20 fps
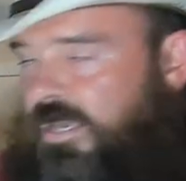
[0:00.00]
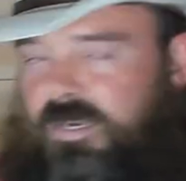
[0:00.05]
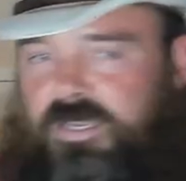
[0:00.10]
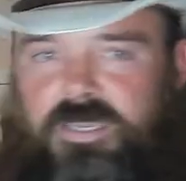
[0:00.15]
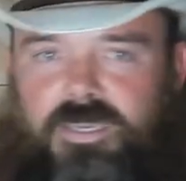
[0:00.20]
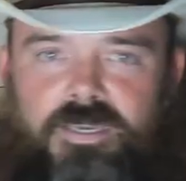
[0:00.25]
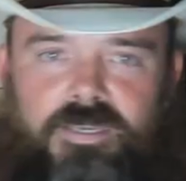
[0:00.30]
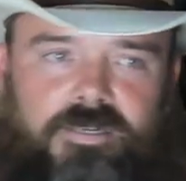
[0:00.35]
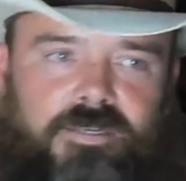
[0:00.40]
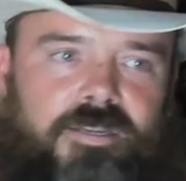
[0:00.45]
And
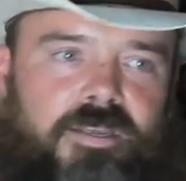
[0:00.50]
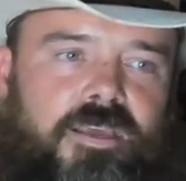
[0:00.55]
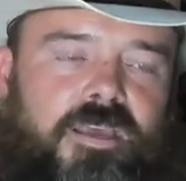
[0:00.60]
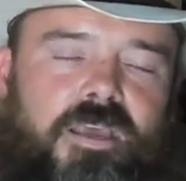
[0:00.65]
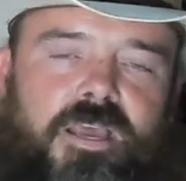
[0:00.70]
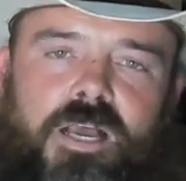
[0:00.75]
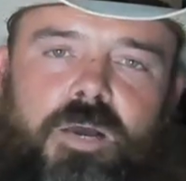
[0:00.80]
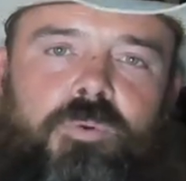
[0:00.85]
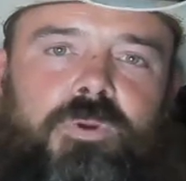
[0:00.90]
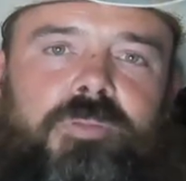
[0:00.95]
again,
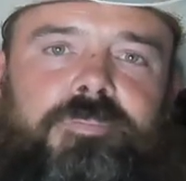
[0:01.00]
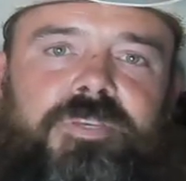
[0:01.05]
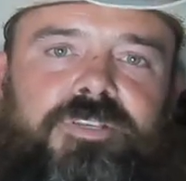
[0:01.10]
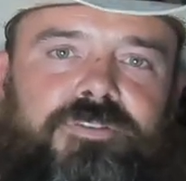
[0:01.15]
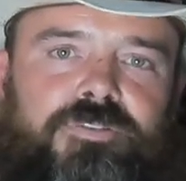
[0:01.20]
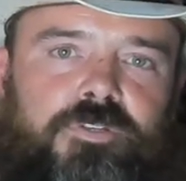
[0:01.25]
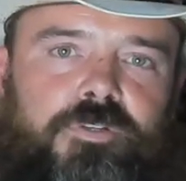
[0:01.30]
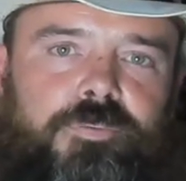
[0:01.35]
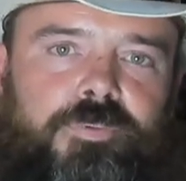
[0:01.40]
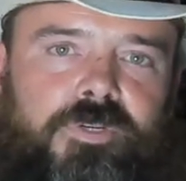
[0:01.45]
I want to be
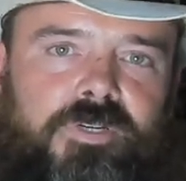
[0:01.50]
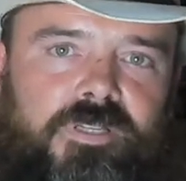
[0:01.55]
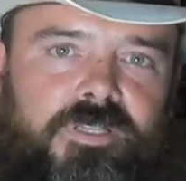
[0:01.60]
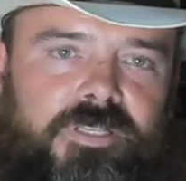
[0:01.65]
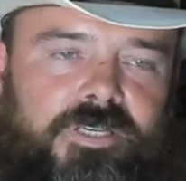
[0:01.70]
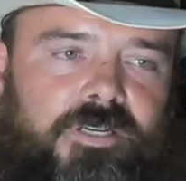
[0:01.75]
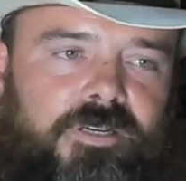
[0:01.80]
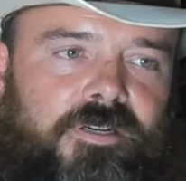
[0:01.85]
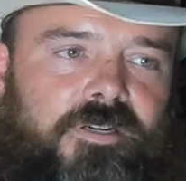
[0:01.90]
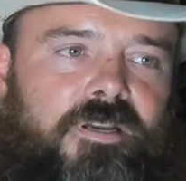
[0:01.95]
super
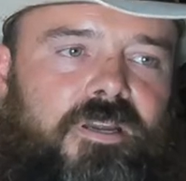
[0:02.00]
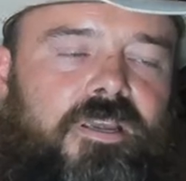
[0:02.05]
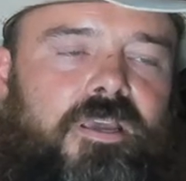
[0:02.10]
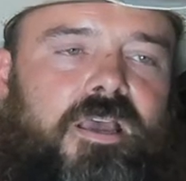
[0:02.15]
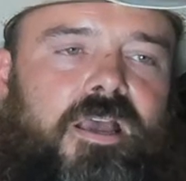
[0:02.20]
clear.